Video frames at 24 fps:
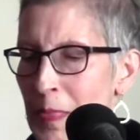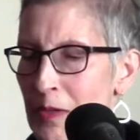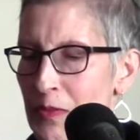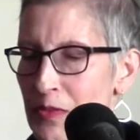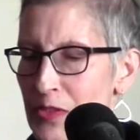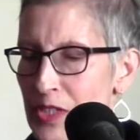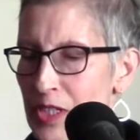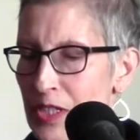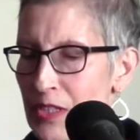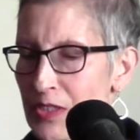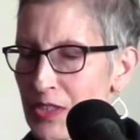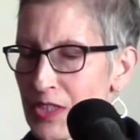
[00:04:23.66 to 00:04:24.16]

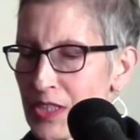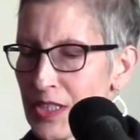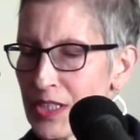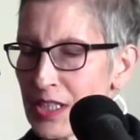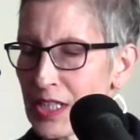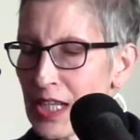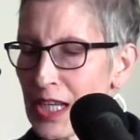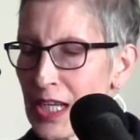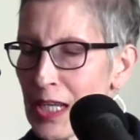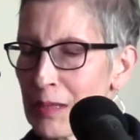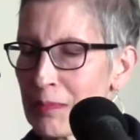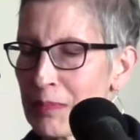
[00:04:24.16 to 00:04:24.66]
who's here
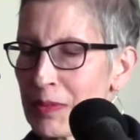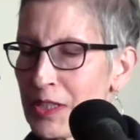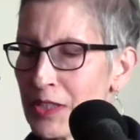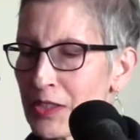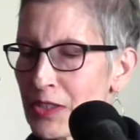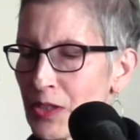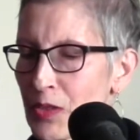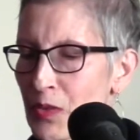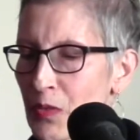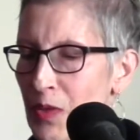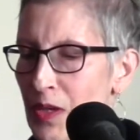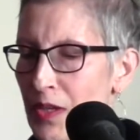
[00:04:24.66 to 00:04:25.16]
today,
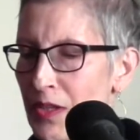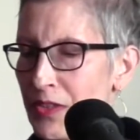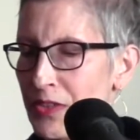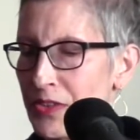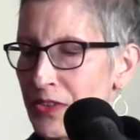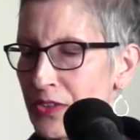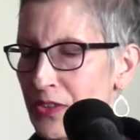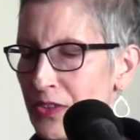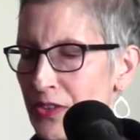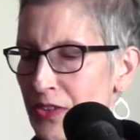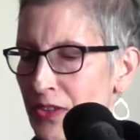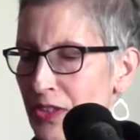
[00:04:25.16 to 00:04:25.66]
Peter
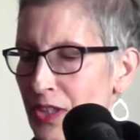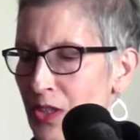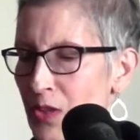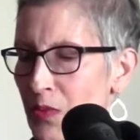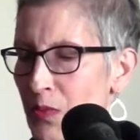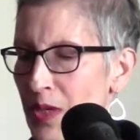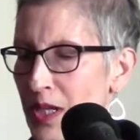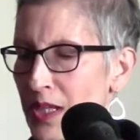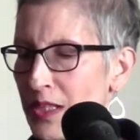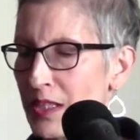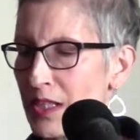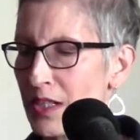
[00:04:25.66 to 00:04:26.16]
Weltner, and
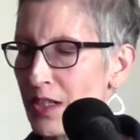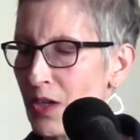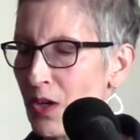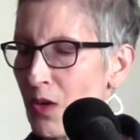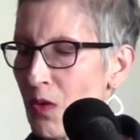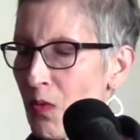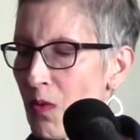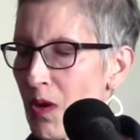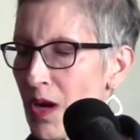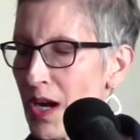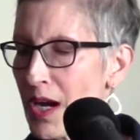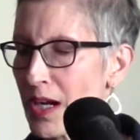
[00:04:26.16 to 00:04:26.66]
Wei Lung
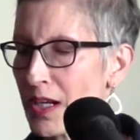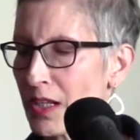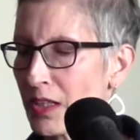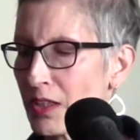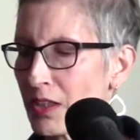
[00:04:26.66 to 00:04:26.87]
Kwok,